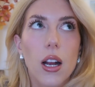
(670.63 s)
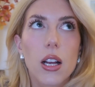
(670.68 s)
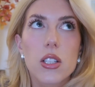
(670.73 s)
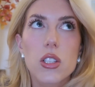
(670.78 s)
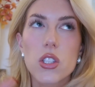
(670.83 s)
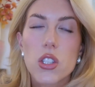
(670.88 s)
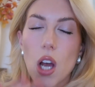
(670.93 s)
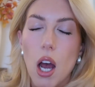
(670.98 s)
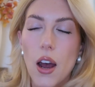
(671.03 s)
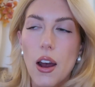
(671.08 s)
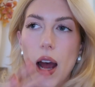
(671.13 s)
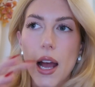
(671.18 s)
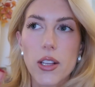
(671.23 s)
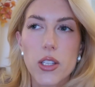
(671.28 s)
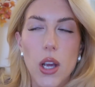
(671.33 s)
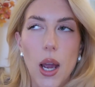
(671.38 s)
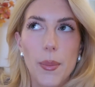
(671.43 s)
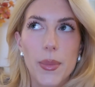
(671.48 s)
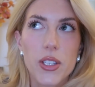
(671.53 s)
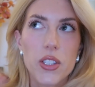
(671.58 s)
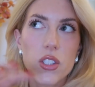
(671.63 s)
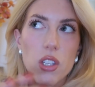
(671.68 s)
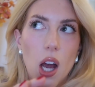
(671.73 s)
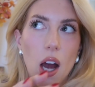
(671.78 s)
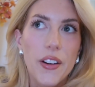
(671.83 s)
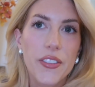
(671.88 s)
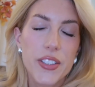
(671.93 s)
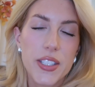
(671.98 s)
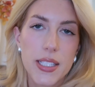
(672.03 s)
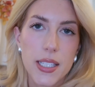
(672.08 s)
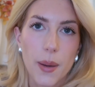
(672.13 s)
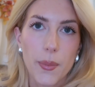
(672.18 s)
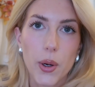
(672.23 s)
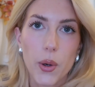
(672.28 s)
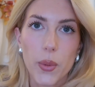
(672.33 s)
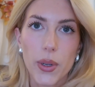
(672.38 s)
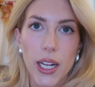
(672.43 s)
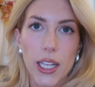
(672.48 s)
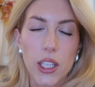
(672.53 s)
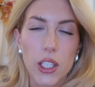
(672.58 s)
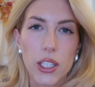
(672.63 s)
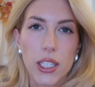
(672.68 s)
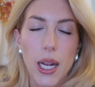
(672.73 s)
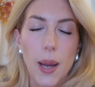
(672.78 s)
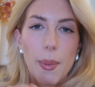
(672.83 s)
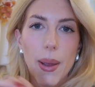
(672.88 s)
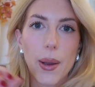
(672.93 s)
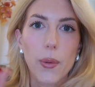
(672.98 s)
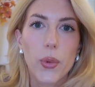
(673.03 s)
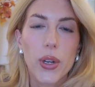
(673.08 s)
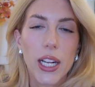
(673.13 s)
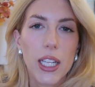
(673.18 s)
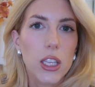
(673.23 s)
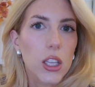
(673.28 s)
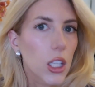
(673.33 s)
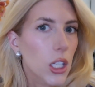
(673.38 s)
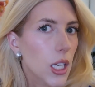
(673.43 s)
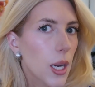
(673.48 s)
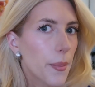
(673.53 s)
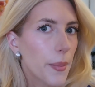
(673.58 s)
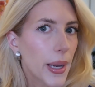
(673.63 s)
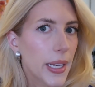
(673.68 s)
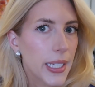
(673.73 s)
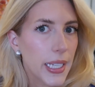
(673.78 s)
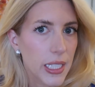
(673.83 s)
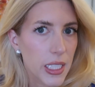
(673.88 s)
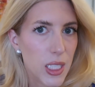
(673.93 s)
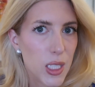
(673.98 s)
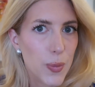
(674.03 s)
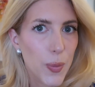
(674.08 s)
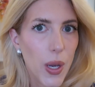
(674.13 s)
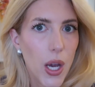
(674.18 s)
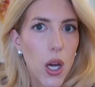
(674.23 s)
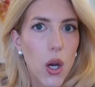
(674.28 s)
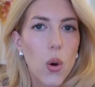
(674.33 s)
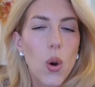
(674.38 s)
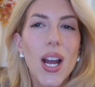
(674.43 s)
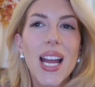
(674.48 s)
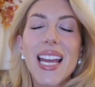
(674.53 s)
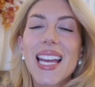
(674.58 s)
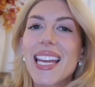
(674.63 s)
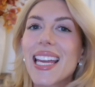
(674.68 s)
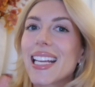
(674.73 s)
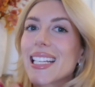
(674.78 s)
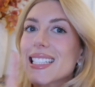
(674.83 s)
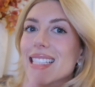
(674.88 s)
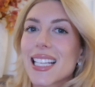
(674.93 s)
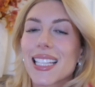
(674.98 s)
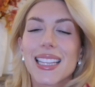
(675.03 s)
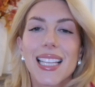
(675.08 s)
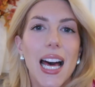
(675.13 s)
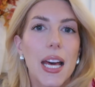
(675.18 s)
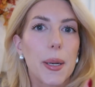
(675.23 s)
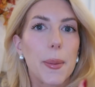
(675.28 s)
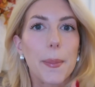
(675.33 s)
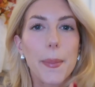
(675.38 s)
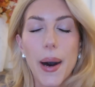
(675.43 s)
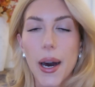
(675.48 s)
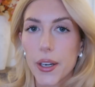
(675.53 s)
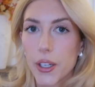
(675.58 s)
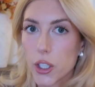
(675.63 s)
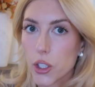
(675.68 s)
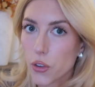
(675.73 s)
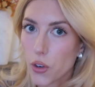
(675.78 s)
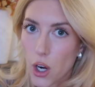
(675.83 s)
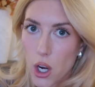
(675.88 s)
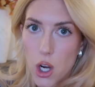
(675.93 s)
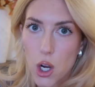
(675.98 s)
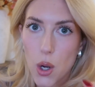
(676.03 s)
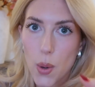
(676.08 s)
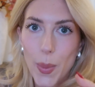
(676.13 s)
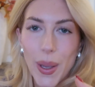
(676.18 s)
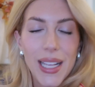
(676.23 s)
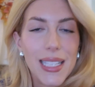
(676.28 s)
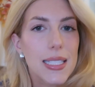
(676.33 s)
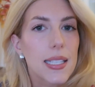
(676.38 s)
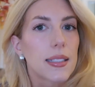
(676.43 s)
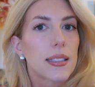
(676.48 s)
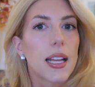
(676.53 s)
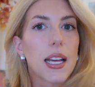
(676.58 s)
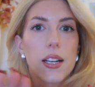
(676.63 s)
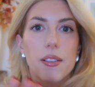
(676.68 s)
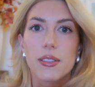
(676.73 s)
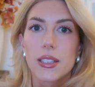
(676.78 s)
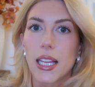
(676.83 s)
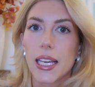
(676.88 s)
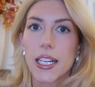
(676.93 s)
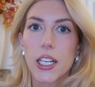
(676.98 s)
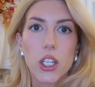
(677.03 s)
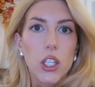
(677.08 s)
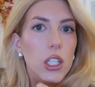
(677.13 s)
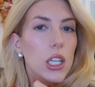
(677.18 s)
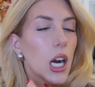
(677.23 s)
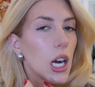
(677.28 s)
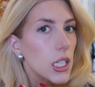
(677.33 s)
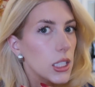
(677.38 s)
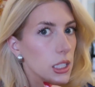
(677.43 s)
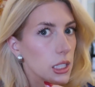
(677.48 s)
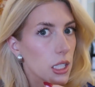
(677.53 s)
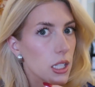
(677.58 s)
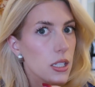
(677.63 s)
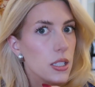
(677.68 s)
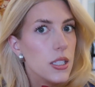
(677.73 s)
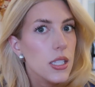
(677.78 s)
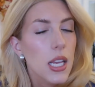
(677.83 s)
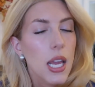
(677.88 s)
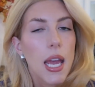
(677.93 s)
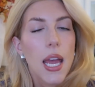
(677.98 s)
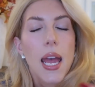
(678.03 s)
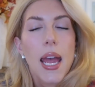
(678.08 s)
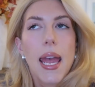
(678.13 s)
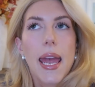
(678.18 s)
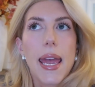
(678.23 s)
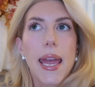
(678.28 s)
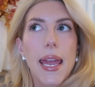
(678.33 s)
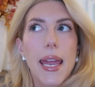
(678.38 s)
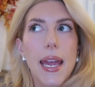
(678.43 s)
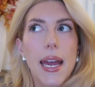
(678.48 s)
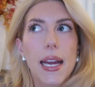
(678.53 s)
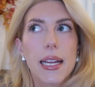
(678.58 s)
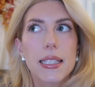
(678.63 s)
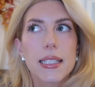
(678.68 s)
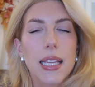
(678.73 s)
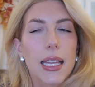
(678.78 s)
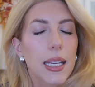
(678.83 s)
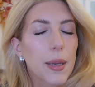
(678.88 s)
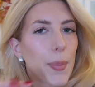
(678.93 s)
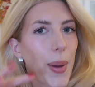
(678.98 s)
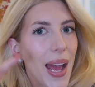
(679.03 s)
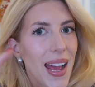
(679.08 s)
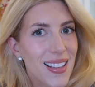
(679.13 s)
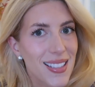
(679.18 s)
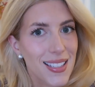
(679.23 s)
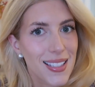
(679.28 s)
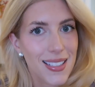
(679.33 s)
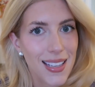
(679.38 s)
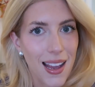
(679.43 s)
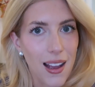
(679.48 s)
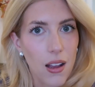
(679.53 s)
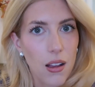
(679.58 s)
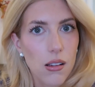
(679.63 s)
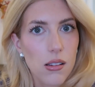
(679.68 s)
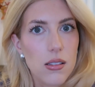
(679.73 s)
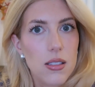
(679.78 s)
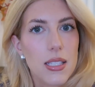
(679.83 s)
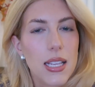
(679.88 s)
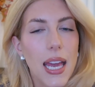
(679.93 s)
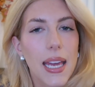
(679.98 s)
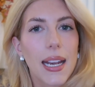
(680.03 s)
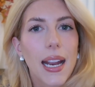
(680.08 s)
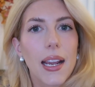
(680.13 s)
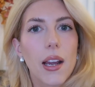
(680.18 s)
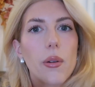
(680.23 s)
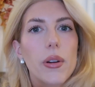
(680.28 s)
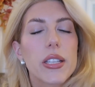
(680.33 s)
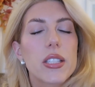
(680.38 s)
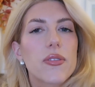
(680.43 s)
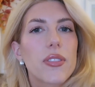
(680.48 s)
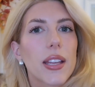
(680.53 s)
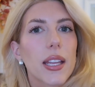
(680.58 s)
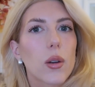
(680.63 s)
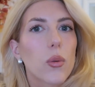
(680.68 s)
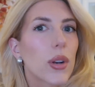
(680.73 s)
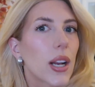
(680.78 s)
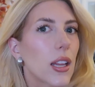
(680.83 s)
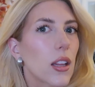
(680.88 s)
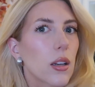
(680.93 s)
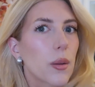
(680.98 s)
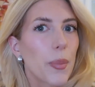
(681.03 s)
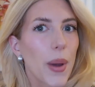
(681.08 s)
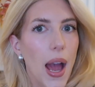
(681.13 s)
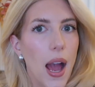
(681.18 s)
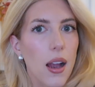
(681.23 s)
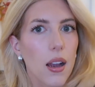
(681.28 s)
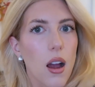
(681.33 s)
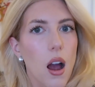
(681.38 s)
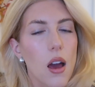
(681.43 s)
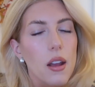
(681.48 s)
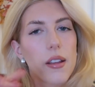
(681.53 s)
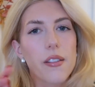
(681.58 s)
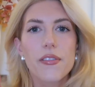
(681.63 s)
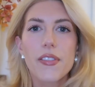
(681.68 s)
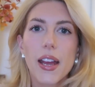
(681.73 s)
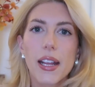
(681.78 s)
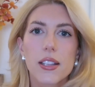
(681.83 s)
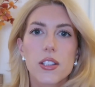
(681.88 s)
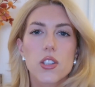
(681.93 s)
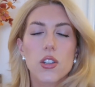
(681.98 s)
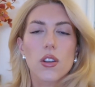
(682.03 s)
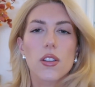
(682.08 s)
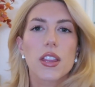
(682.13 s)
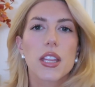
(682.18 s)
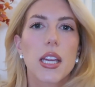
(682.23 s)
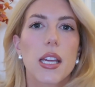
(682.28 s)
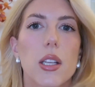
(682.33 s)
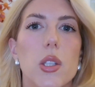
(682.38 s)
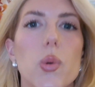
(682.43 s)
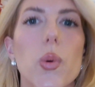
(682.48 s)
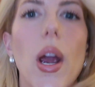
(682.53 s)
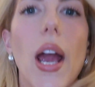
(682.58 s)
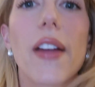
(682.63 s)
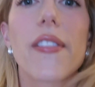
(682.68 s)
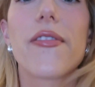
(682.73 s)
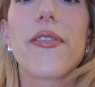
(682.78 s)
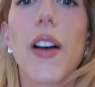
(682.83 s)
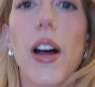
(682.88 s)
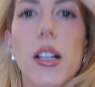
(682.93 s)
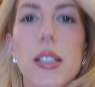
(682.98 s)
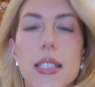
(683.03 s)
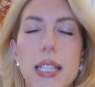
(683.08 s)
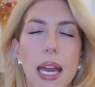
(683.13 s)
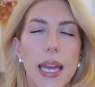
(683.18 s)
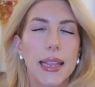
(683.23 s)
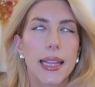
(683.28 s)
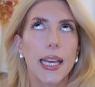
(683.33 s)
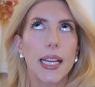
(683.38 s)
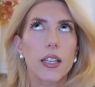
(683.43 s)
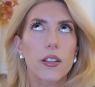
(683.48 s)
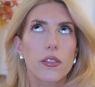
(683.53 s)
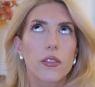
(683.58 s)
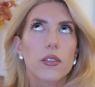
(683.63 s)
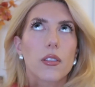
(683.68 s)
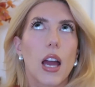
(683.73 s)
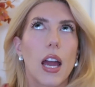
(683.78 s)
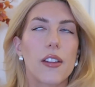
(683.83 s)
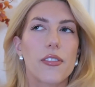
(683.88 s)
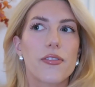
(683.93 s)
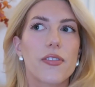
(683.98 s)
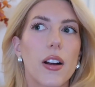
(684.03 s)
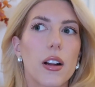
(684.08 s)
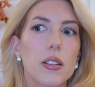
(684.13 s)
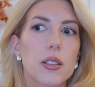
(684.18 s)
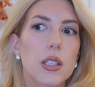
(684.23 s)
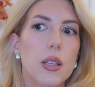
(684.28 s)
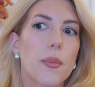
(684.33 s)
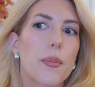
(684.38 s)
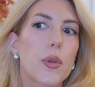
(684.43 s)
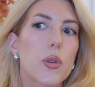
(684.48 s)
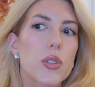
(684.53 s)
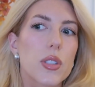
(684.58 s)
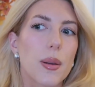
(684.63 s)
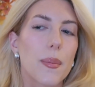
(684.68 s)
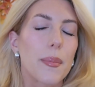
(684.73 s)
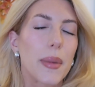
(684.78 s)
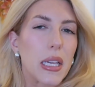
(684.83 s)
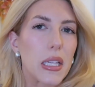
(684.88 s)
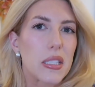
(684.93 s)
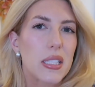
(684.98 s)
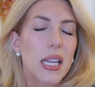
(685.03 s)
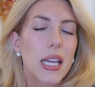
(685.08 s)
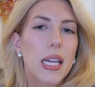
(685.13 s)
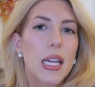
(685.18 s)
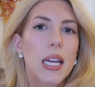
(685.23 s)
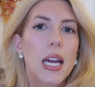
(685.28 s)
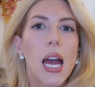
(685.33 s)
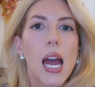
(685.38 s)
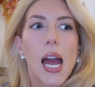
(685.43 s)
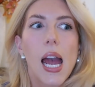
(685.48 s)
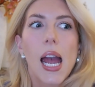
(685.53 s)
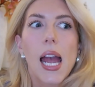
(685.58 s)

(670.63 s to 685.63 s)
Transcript: so I'm a soft summer when I look it up. And when I look up my inspo, it's a lot of monochrome, it's a lot of lighter colors and like pastels. And I always feel like when I look back on events or things where I felt the most amazing,